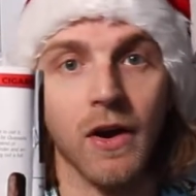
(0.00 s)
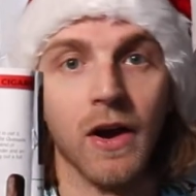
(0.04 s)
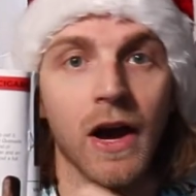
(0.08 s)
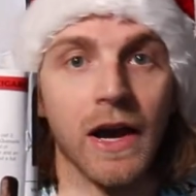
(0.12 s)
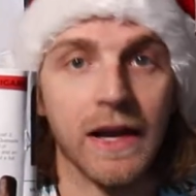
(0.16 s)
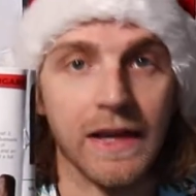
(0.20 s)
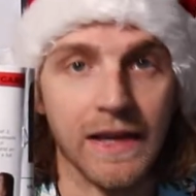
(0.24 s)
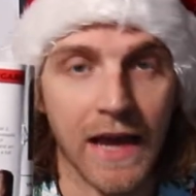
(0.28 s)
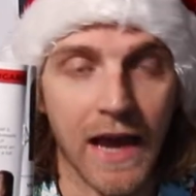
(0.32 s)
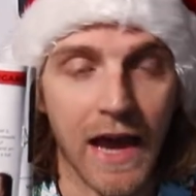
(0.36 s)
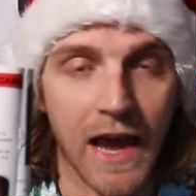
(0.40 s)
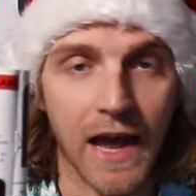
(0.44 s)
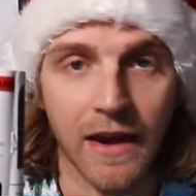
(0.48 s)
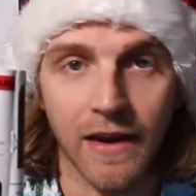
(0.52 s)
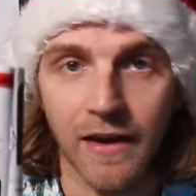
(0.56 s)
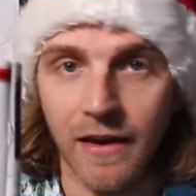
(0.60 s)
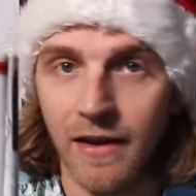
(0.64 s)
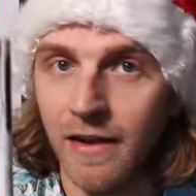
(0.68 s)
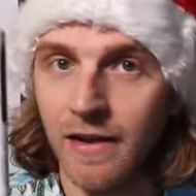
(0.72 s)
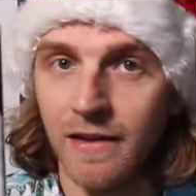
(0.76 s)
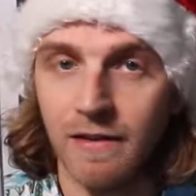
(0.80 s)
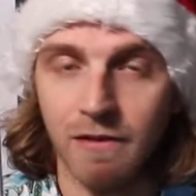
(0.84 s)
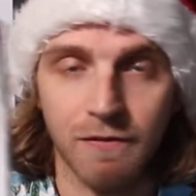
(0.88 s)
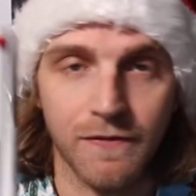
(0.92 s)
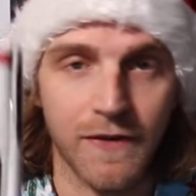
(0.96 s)
Again,
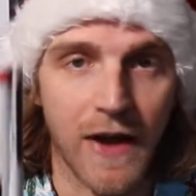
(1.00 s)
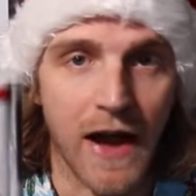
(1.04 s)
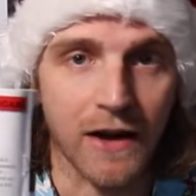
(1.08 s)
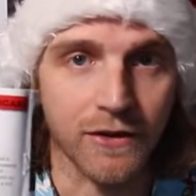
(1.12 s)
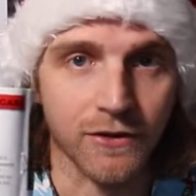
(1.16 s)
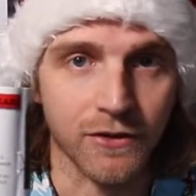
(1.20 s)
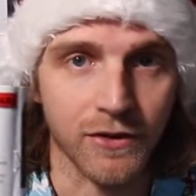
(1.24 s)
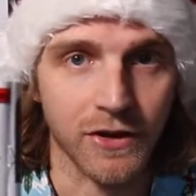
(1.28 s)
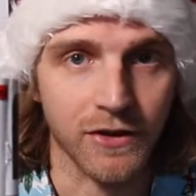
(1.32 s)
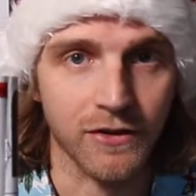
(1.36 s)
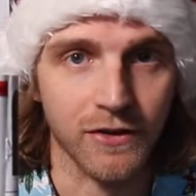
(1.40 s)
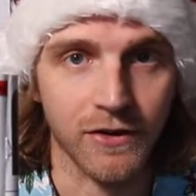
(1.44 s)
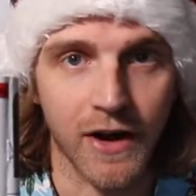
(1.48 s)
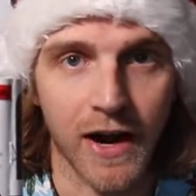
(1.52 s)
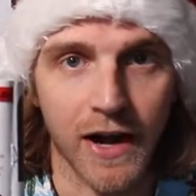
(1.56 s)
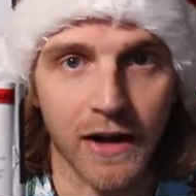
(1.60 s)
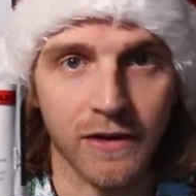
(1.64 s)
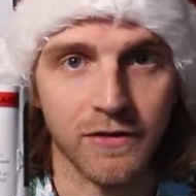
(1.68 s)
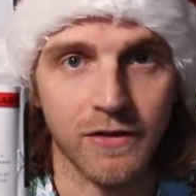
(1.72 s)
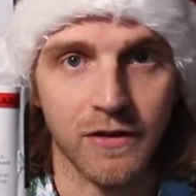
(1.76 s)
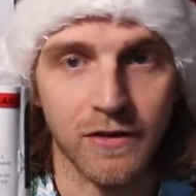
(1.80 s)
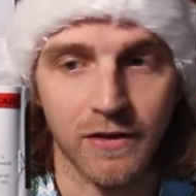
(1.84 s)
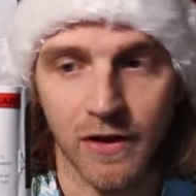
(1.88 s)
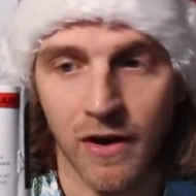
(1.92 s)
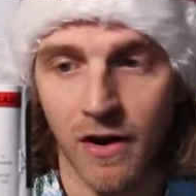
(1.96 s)
these factory
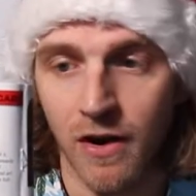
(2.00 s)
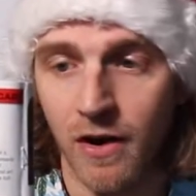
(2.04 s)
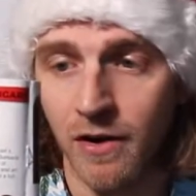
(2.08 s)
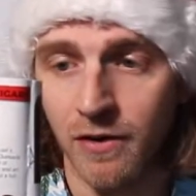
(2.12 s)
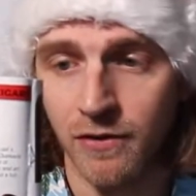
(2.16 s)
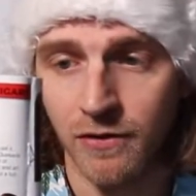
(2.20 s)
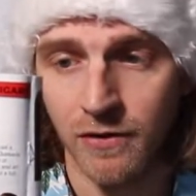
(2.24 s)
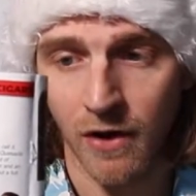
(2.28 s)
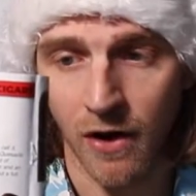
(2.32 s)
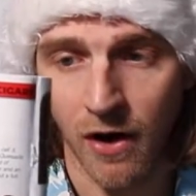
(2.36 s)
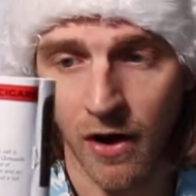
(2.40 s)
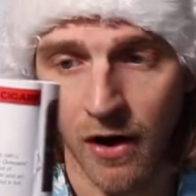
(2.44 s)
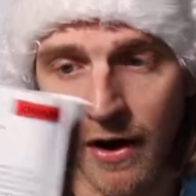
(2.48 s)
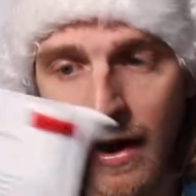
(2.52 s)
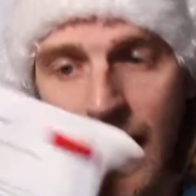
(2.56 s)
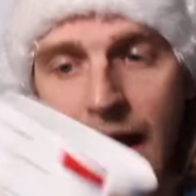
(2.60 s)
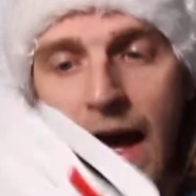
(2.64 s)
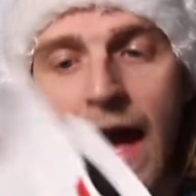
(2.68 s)
direct cigars are